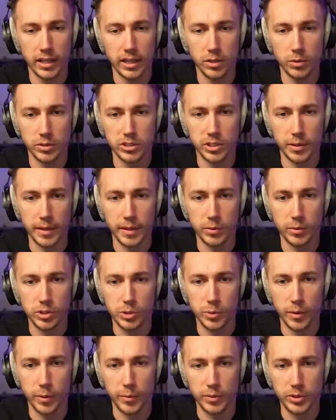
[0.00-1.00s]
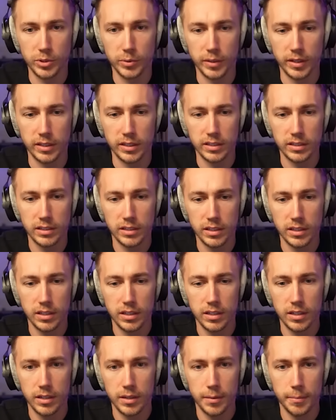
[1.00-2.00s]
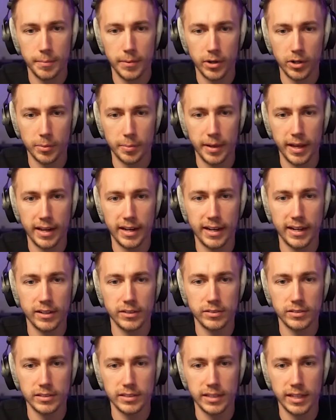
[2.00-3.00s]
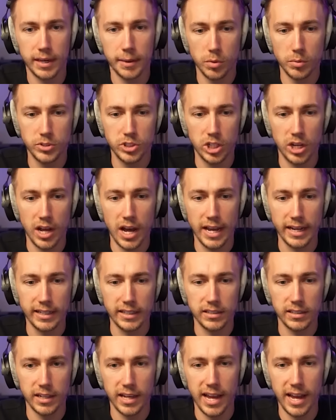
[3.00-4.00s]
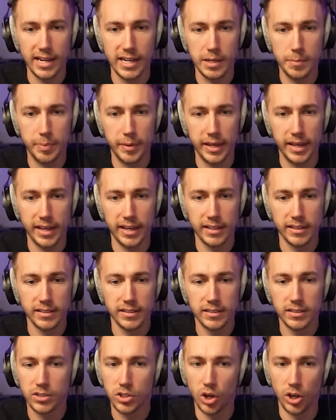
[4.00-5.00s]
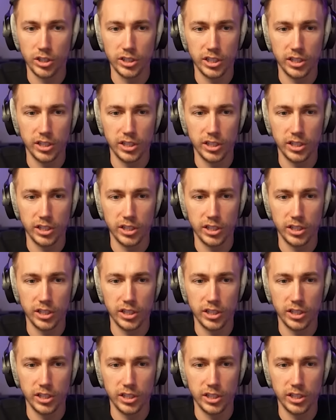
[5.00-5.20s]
Okay, you want something? What do you want? What do you want? American Pale Ale. Yeah. What would you like? Any beer. Got